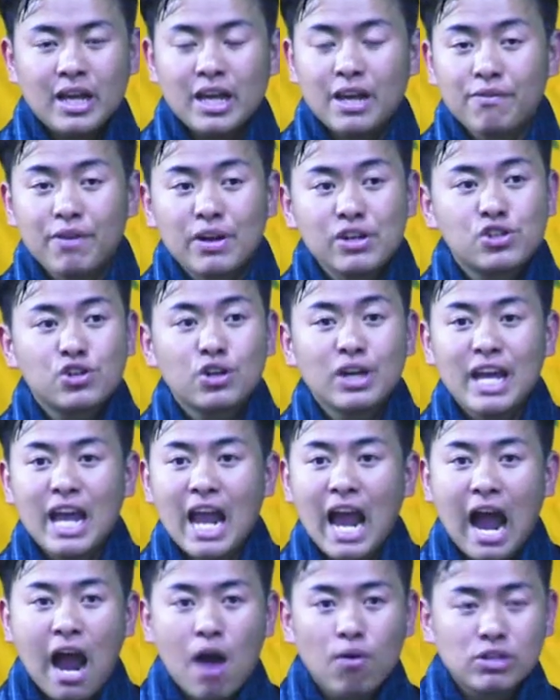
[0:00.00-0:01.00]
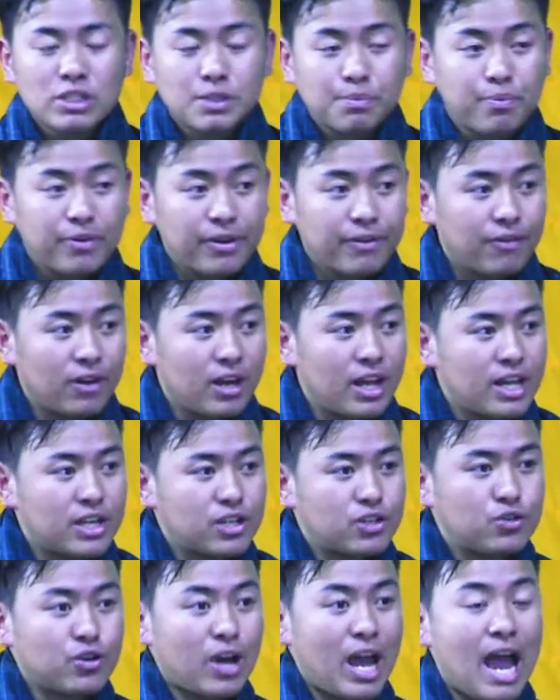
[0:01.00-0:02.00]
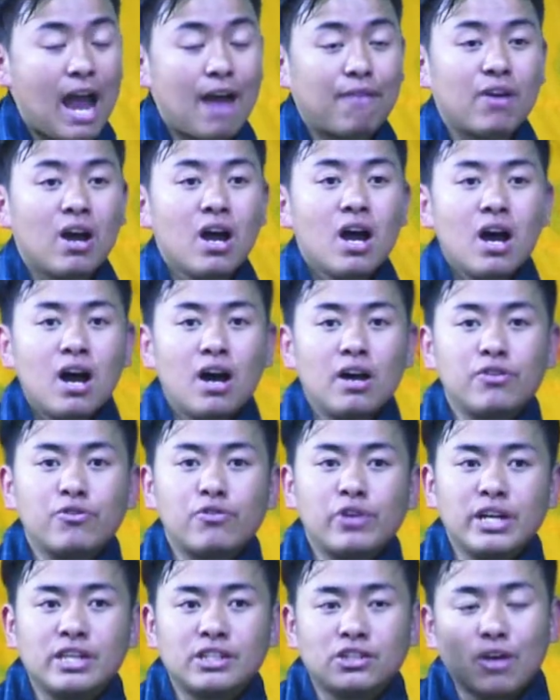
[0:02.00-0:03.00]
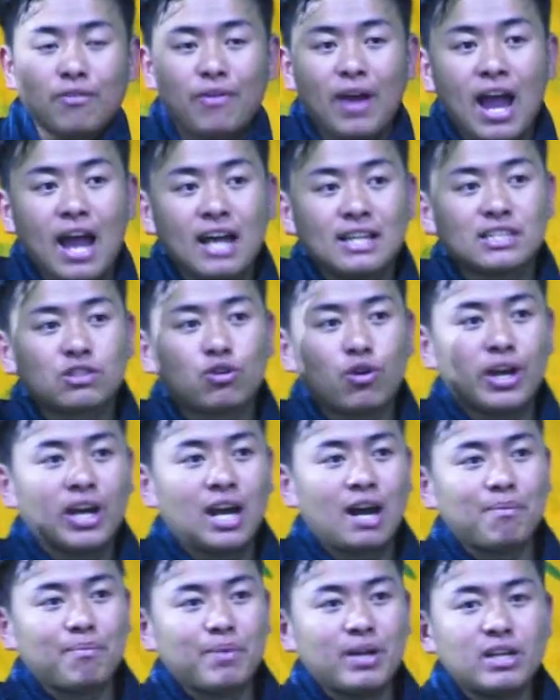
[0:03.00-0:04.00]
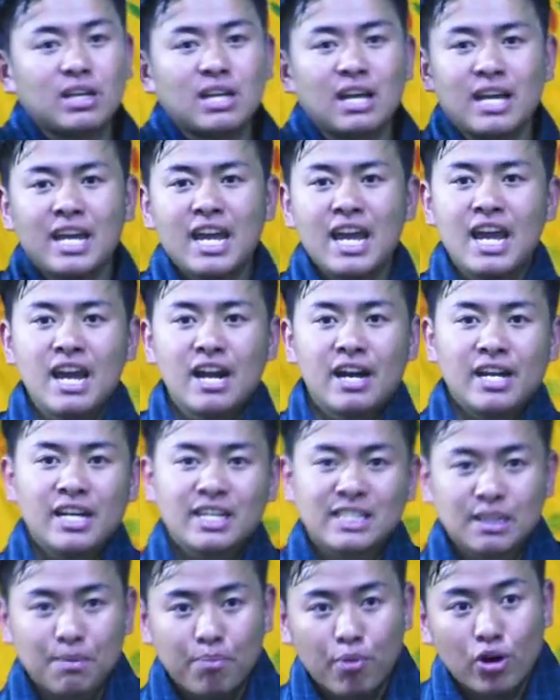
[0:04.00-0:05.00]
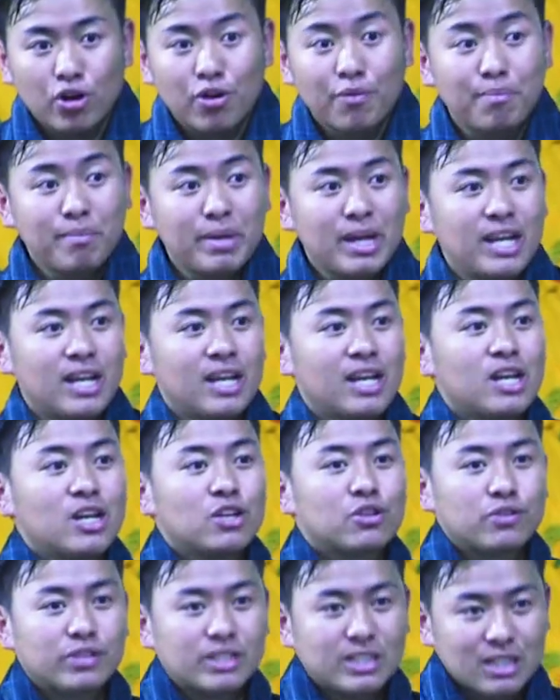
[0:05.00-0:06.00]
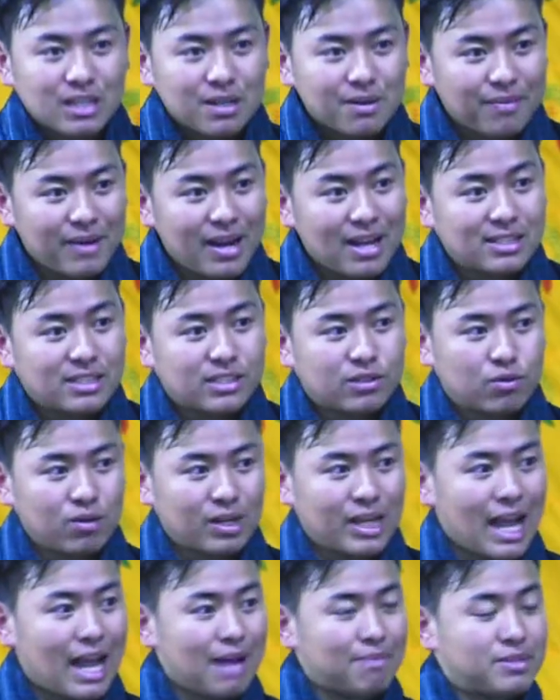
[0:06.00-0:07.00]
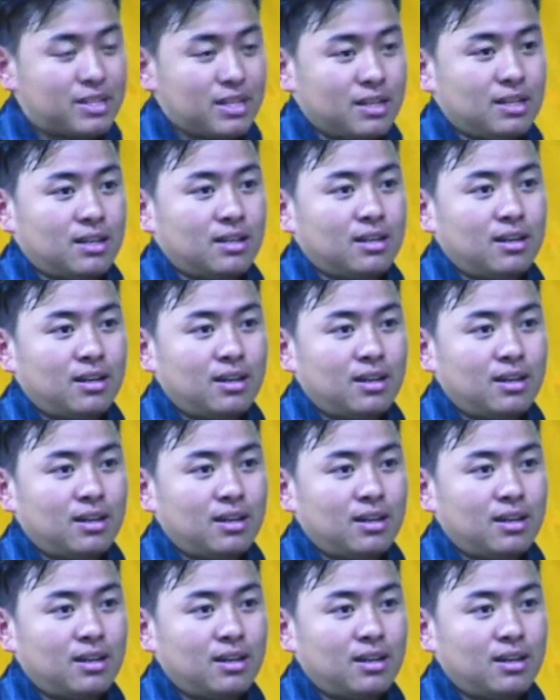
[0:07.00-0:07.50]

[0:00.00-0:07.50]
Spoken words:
eventually I was privileged to have hundreds of hands going up in the air in support of me to serve as school captain,